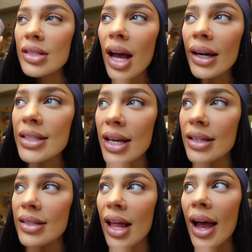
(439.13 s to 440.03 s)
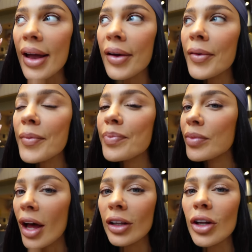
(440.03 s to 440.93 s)
kind of tastes like
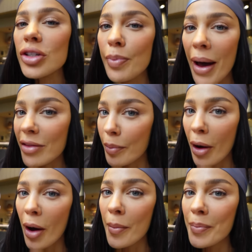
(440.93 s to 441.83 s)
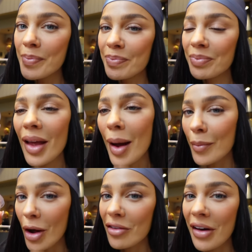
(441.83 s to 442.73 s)
a Lush bath bomb. I'm
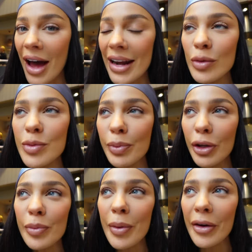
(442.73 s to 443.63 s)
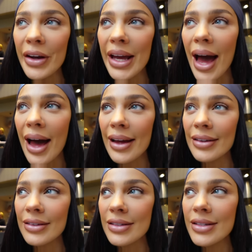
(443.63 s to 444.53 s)
not a fan. It was blueberry and
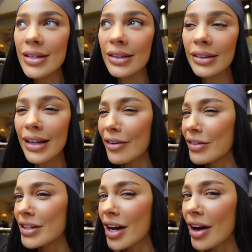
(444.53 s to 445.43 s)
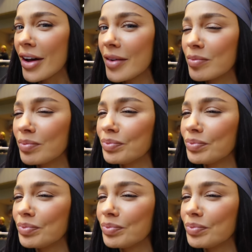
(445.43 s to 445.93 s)
lavender.